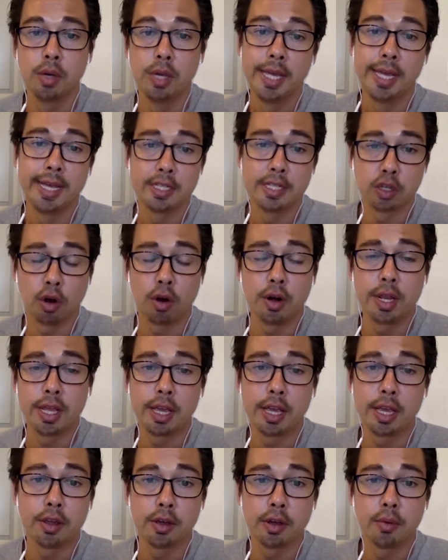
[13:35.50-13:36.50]
it's hard to
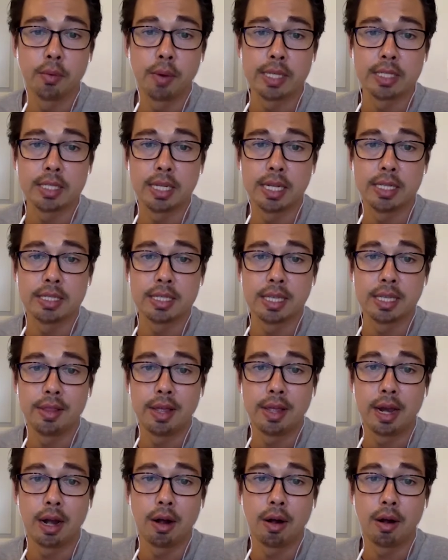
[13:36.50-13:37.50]
get good residents in
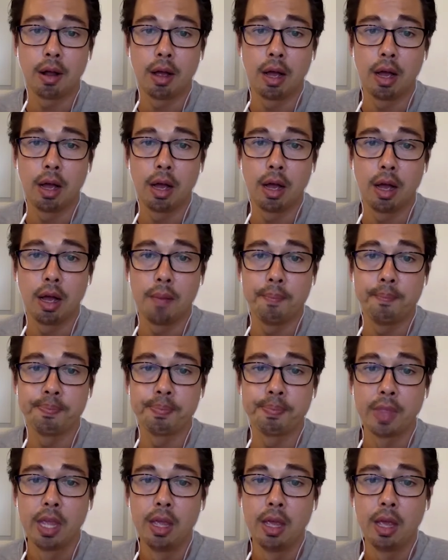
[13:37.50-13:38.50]
there.
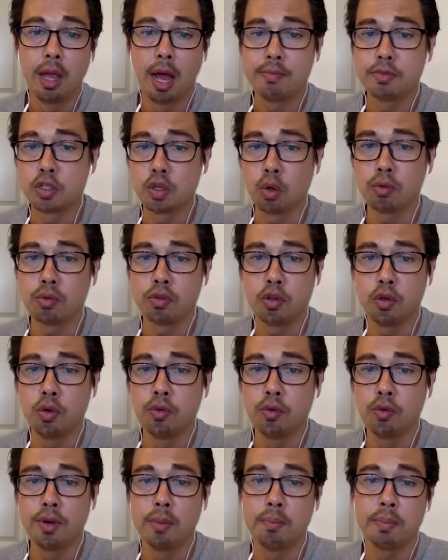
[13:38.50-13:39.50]
I've sold 2
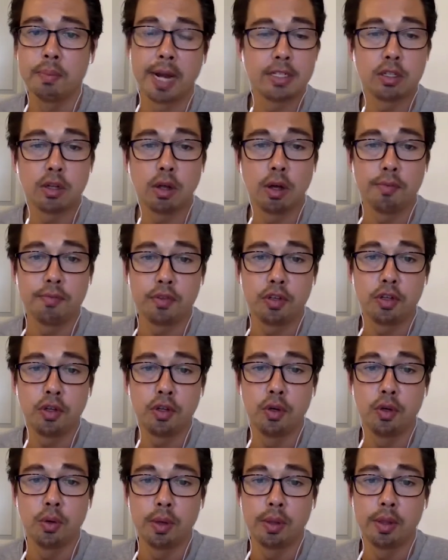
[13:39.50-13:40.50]
of them, but I still have
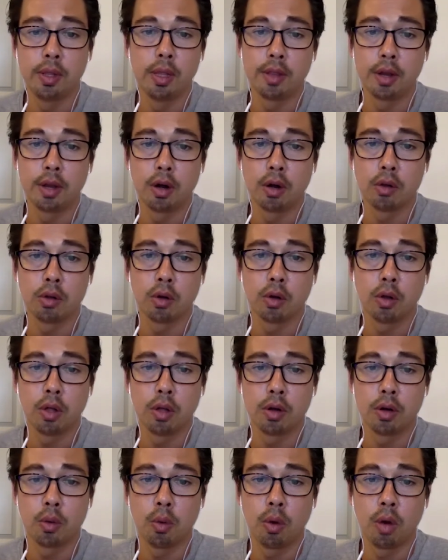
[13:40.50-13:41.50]
2, and they're a little
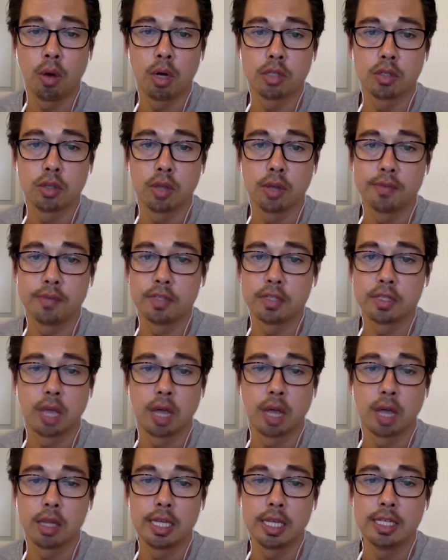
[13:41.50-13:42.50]
underwater. So I've just
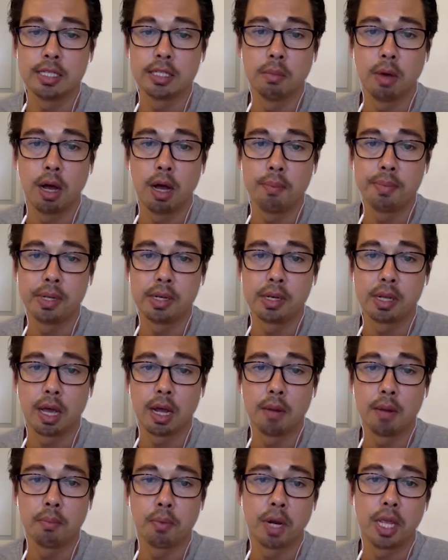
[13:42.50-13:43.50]
got to lease them up and
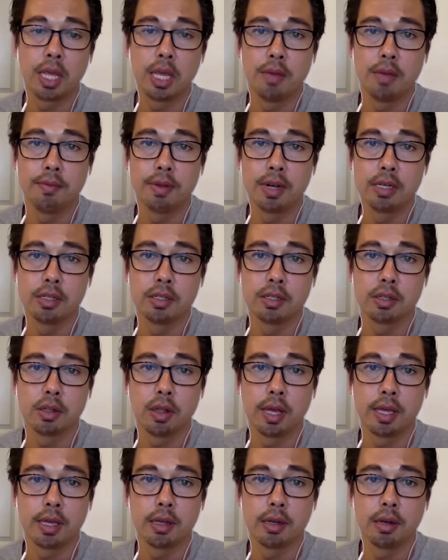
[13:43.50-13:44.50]
kind of break even until
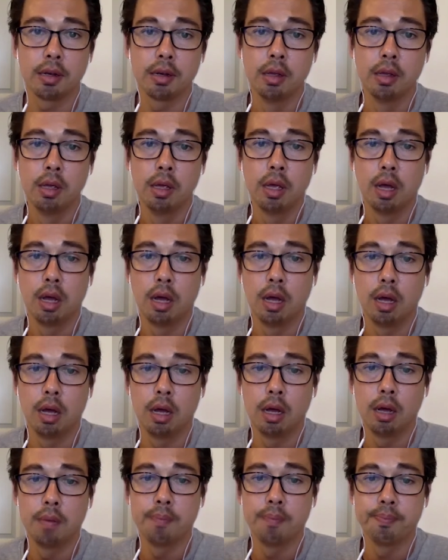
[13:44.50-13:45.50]
I can
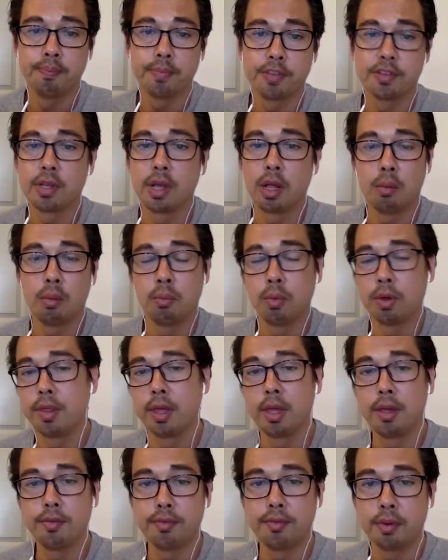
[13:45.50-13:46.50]
sell them when
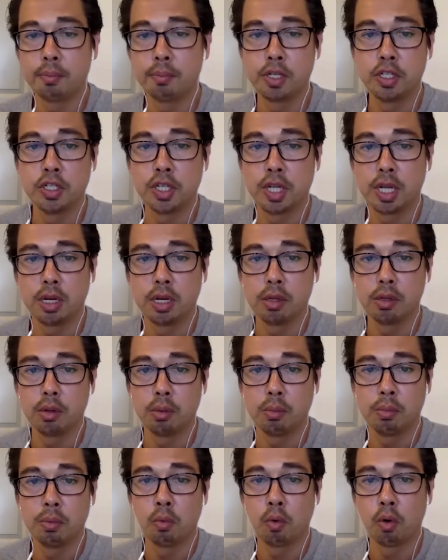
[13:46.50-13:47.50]
they've appreciated a
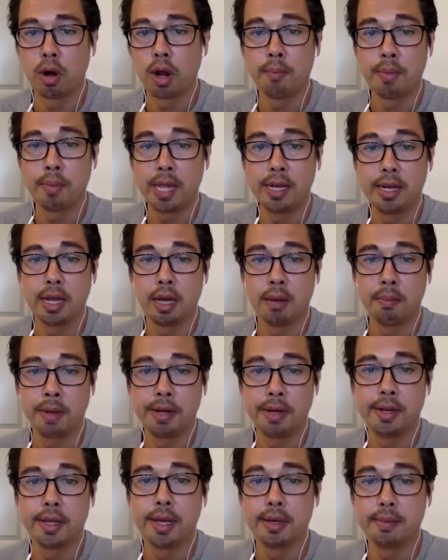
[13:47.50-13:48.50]
little bit more and I pay down my
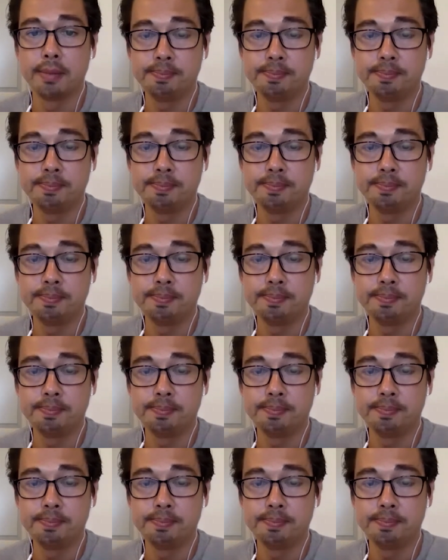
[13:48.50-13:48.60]
debt.